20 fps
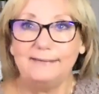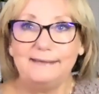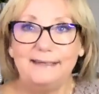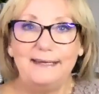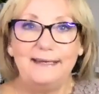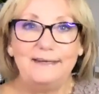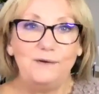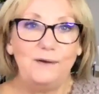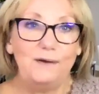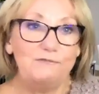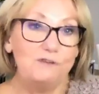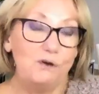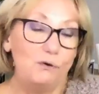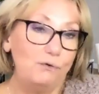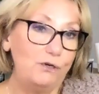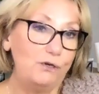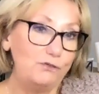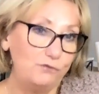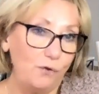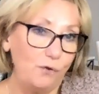and you have no
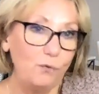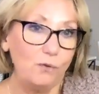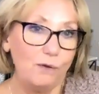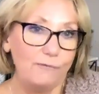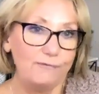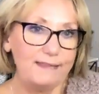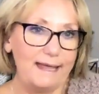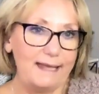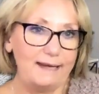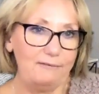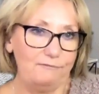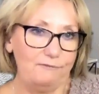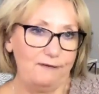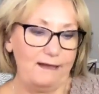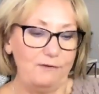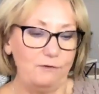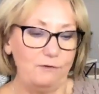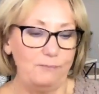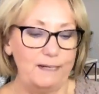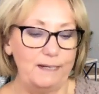control over that
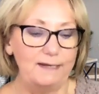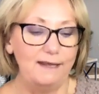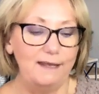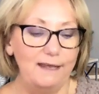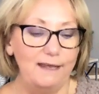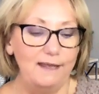environment.